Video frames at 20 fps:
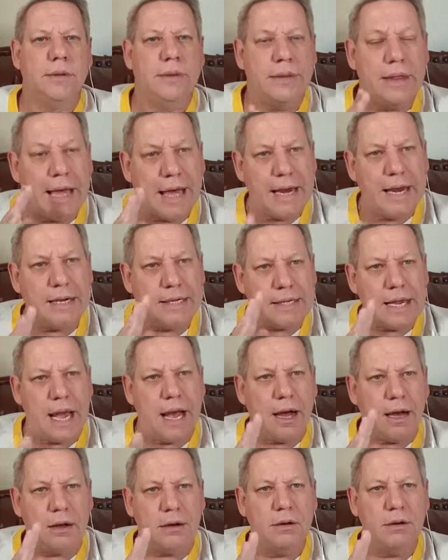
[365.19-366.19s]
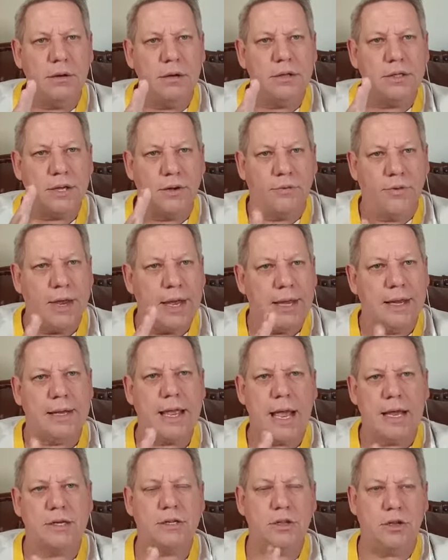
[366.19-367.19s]
That is how severe it
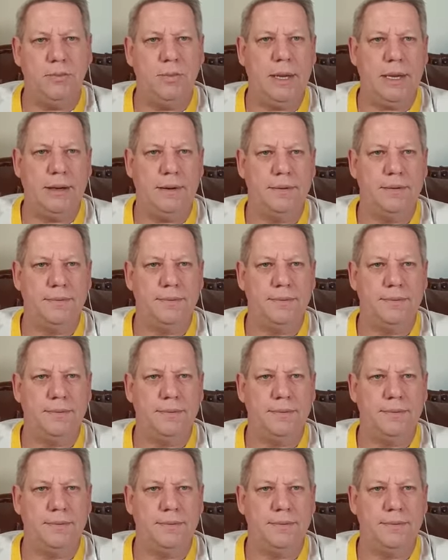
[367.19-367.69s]
has to be.